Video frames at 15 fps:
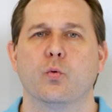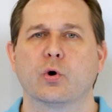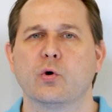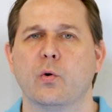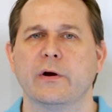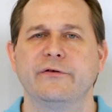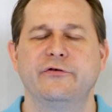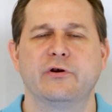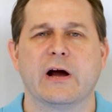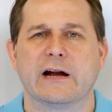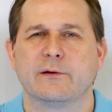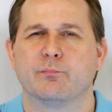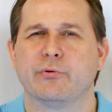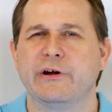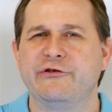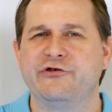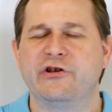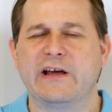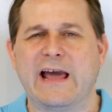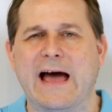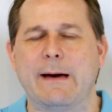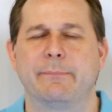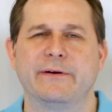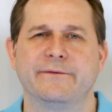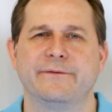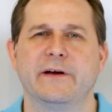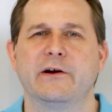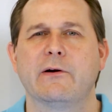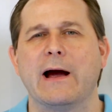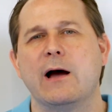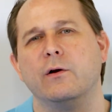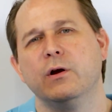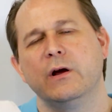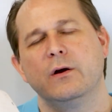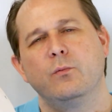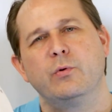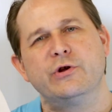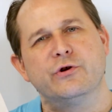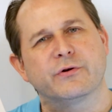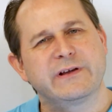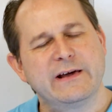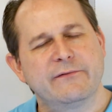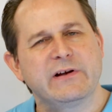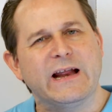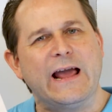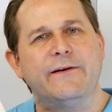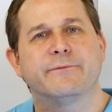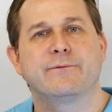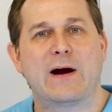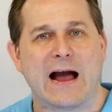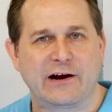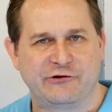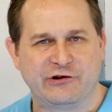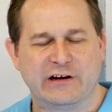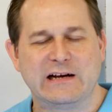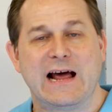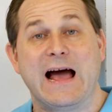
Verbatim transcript: we're going to kind of bridge the gap and figure out when you're given a fraction,